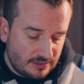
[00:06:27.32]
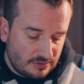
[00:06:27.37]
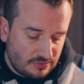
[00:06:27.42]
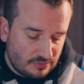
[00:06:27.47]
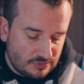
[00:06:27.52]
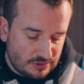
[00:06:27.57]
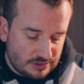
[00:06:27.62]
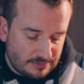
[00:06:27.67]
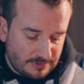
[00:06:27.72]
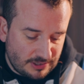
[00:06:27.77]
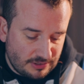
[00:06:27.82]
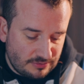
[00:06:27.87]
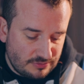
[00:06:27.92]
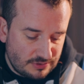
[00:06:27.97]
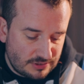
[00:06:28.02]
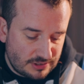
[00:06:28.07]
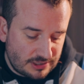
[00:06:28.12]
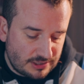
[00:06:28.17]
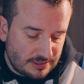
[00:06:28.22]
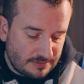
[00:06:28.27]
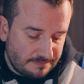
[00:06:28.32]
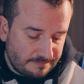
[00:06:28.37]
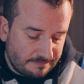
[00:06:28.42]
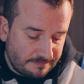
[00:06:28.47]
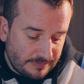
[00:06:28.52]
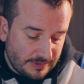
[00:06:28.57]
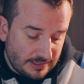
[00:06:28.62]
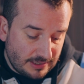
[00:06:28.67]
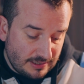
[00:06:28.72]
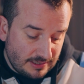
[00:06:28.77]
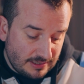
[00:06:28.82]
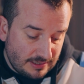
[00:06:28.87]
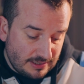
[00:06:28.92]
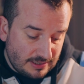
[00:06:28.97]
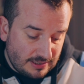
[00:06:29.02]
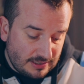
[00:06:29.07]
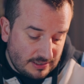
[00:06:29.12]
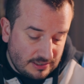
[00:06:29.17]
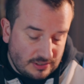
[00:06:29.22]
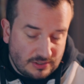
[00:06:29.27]
those amounts,
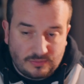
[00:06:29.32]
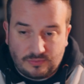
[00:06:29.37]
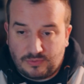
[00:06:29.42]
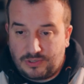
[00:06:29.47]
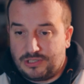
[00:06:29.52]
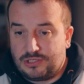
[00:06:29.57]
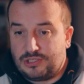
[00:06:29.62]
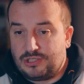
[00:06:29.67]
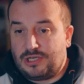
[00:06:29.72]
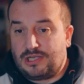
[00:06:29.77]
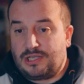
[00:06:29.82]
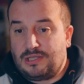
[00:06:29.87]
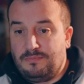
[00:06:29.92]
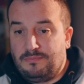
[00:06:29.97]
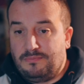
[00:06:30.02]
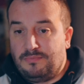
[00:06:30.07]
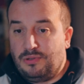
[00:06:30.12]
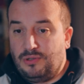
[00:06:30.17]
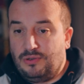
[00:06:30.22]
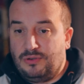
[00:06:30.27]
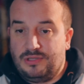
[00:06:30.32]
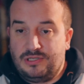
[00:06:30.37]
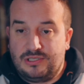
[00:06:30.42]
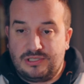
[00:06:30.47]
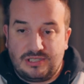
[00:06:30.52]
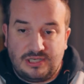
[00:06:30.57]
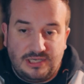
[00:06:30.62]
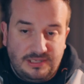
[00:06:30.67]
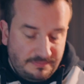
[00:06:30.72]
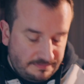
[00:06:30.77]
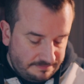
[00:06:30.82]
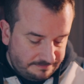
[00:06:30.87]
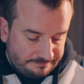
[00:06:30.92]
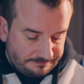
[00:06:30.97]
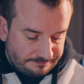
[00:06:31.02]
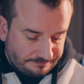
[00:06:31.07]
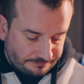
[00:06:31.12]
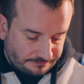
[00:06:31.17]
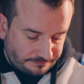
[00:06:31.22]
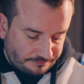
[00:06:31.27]
which I can put on the screen
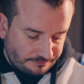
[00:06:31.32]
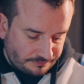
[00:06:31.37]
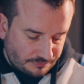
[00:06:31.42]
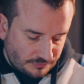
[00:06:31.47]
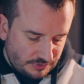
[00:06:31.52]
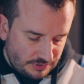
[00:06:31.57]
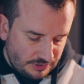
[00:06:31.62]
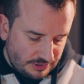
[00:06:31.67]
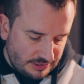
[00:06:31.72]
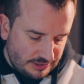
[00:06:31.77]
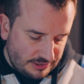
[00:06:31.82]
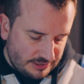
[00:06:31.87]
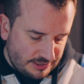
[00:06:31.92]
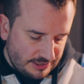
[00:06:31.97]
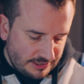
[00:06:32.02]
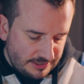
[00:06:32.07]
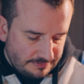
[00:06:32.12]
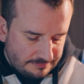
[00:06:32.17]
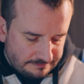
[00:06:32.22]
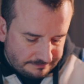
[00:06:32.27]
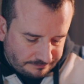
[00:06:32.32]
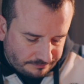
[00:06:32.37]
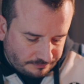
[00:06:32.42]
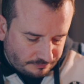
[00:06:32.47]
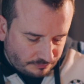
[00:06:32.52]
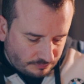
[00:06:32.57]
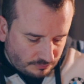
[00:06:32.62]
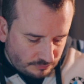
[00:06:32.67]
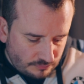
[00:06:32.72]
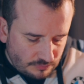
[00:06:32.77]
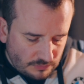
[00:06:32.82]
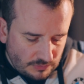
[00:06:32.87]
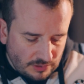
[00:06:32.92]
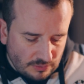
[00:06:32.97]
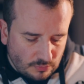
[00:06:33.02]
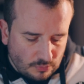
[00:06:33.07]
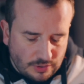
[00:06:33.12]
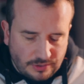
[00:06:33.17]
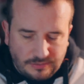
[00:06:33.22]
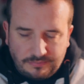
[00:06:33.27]
so you can see
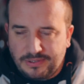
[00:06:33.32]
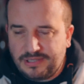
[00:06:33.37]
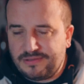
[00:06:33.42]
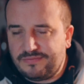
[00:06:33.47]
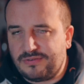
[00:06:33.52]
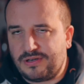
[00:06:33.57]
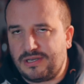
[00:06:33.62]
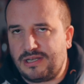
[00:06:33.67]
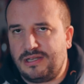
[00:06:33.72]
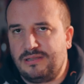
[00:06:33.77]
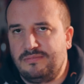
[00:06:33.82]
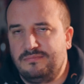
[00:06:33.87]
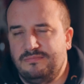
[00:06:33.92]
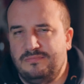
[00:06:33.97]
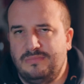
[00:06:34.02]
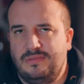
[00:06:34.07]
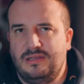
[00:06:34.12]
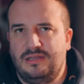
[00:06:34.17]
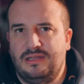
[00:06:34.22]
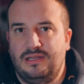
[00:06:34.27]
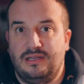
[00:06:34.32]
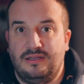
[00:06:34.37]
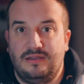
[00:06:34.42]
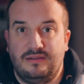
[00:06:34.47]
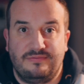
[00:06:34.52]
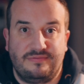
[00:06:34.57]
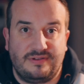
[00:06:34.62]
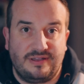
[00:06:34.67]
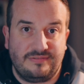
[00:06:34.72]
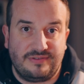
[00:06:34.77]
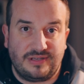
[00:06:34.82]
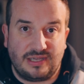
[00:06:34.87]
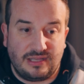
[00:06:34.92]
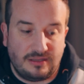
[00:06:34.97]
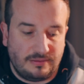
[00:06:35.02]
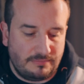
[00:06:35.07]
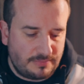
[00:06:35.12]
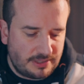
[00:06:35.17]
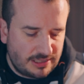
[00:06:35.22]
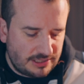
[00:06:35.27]
what it would be for a 5
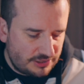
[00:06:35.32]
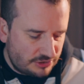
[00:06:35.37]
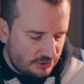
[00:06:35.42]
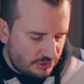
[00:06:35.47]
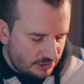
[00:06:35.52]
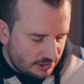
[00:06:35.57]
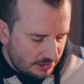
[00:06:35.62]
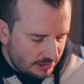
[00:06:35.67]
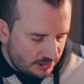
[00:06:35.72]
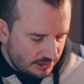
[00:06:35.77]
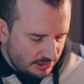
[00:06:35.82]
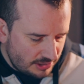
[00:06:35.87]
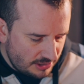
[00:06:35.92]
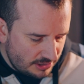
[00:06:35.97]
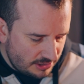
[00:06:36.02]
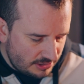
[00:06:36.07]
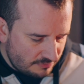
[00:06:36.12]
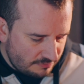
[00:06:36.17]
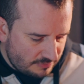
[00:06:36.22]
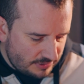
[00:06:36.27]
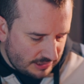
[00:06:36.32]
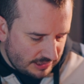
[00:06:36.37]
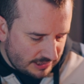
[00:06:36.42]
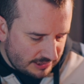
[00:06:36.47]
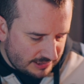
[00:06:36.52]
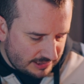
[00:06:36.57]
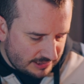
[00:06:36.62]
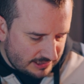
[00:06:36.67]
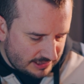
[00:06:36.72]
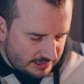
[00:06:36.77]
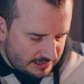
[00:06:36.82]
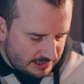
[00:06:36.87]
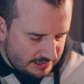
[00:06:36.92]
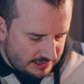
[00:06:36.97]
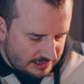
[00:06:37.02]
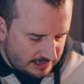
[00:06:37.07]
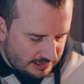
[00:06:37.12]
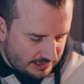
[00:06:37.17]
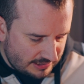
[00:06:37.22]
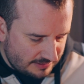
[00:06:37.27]
gallon batch. But yeah, I did this as
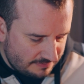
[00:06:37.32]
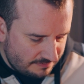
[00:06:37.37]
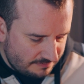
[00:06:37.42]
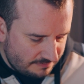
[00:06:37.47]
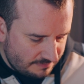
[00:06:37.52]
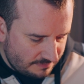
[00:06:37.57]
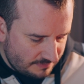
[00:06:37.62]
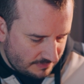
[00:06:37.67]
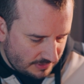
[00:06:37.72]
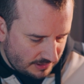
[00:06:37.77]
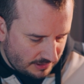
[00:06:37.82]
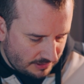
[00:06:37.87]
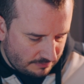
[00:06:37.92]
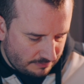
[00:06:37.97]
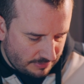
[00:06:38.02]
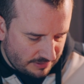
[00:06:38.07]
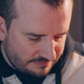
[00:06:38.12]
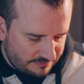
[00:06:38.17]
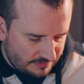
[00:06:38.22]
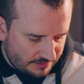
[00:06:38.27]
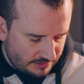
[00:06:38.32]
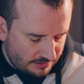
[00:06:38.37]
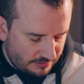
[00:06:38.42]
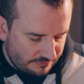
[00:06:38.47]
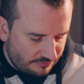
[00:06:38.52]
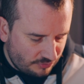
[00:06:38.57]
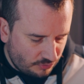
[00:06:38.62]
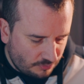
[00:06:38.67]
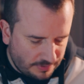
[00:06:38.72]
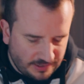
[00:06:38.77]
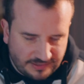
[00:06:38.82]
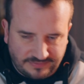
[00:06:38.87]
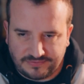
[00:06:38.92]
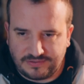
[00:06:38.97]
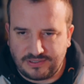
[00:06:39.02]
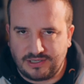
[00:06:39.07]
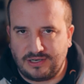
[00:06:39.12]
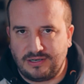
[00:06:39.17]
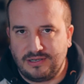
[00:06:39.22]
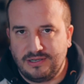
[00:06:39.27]
a bifter, a full
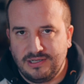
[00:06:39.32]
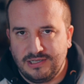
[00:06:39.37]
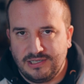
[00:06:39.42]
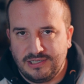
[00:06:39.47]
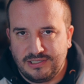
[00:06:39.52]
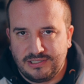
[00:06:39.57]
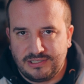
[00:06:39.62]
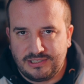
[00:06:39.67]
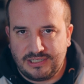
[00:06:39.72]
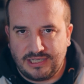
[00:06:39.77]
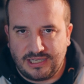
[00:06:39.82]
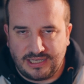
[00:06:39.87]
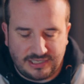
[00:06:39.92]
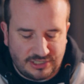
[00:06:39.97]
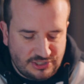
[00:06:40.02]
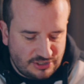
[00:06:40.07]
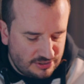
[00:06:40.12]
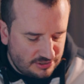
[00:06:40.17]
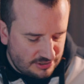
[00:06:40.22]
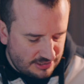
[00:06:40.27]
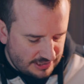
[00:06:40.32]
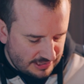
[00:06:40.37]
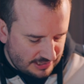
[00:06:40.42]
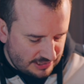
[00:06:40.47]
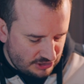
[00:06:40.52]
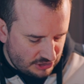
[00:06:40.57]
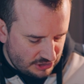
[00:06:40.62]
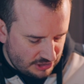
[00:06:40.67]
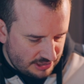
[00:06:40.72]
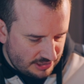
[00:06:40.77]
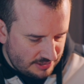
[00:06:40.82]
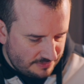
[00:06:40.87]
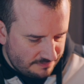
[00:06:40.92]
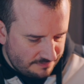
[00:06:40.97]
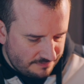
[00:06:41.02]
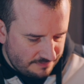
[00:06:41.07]
bifter, 10G